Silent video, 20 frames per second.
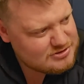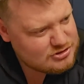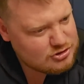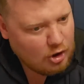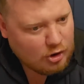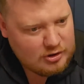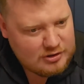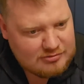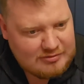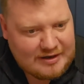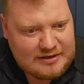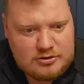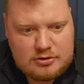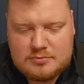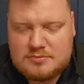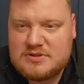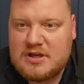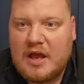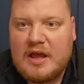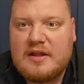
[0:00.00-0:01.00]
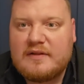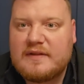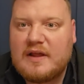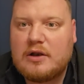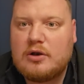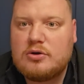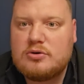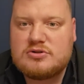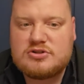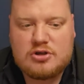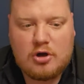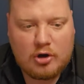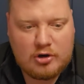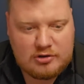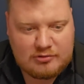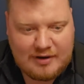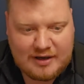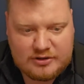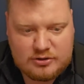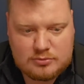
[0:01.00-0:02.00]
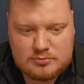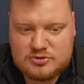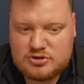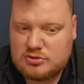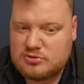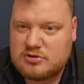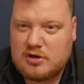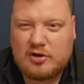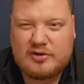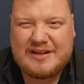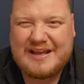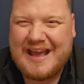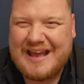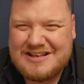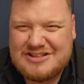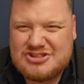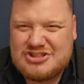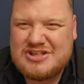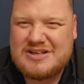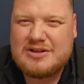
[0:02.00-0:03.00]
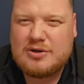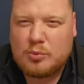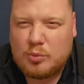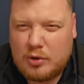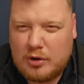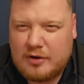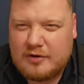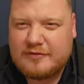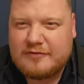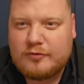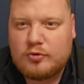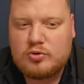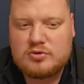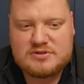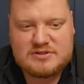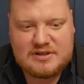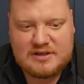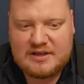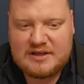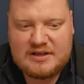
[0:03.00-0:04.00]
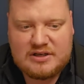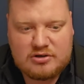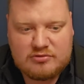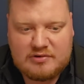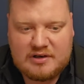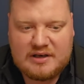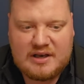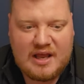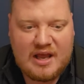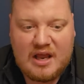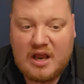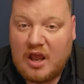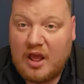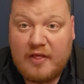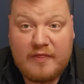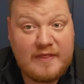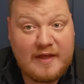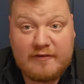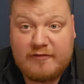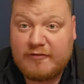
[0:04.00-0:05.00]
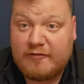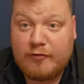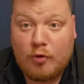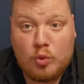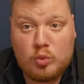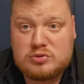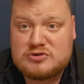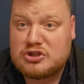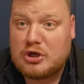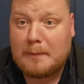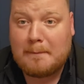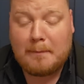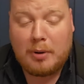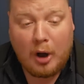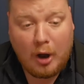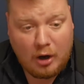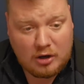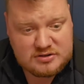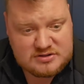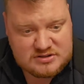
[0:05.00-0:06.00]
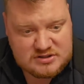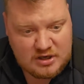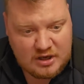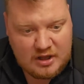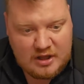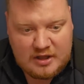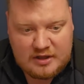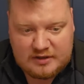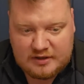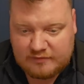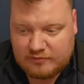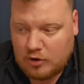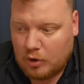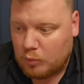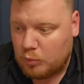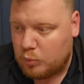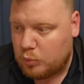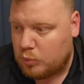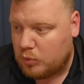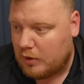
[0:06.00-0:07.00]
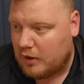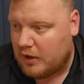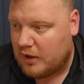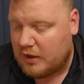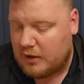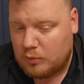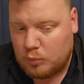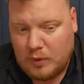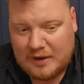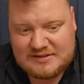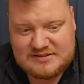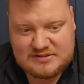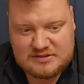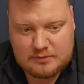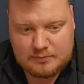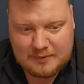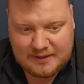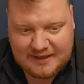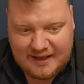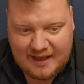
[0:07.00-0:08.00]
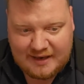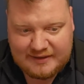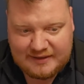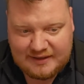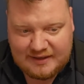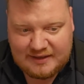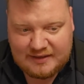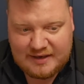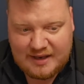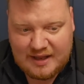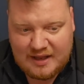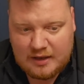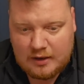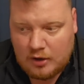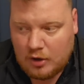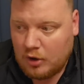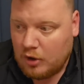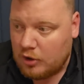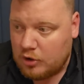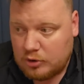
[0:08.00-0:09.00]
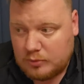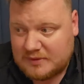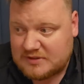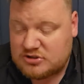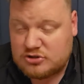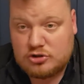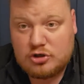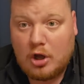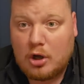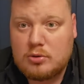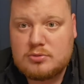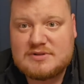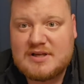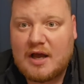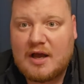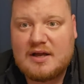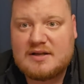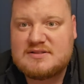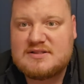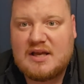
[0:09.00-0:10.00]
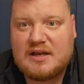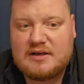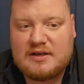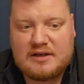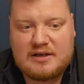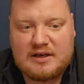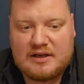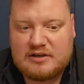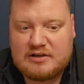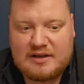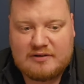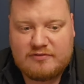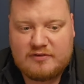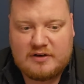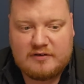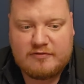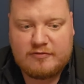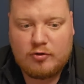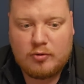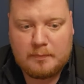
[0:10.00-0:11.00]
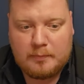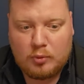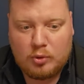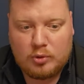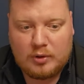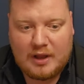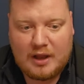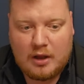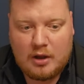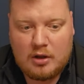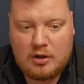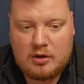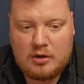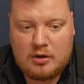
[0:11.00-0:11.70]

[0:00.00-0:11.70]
Tyler Adams? They lose Tyler Adams, who's like the engine, the workforce, the leader in there. They fall to pot. They've got Weston McKennie in there, who is no doubt a technically gifted footballer.